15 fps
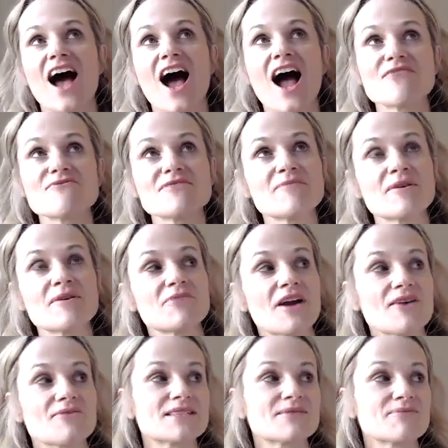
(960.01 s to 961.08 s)
I remember
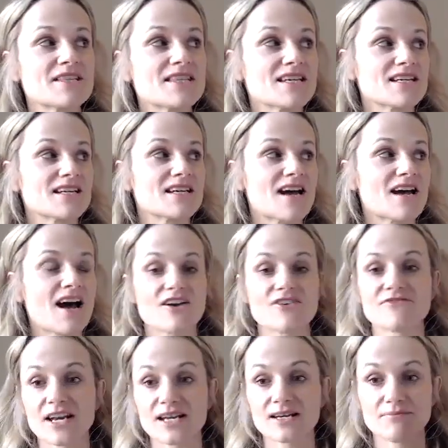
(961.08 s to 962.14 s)
I was with a
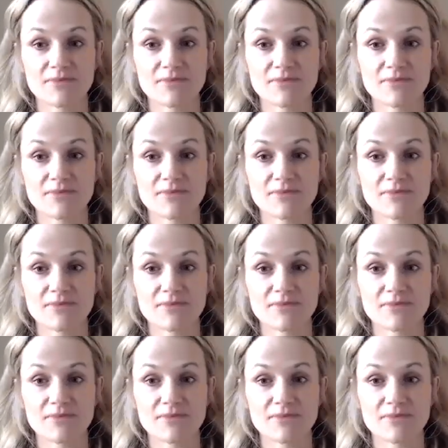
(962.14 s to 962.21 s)
Ayurvedic